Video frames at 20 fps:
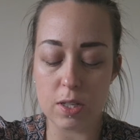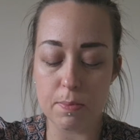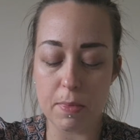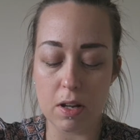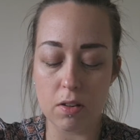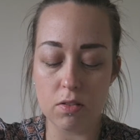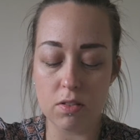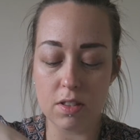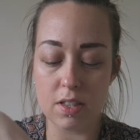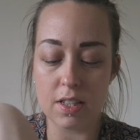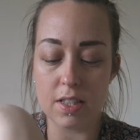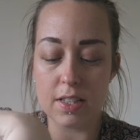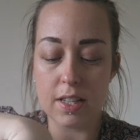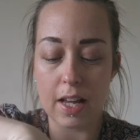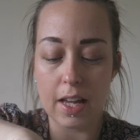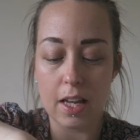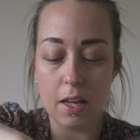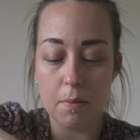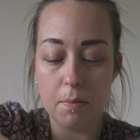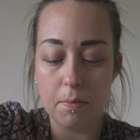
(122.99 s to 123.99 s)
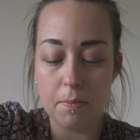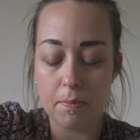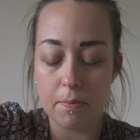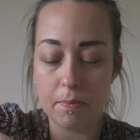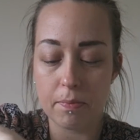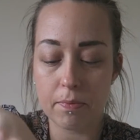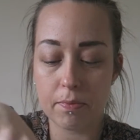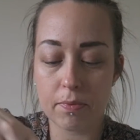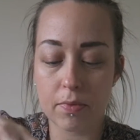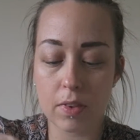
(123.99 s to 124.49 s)
smells the same.
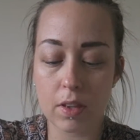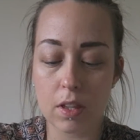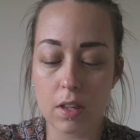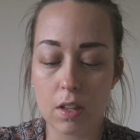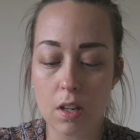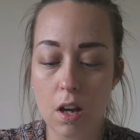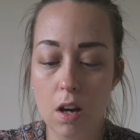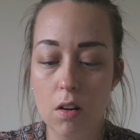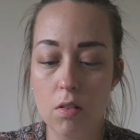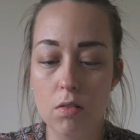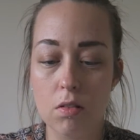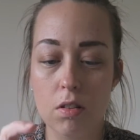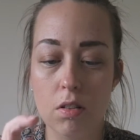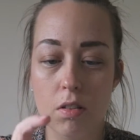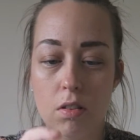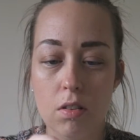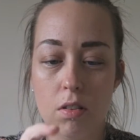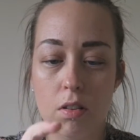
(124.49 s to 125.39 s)
Oh,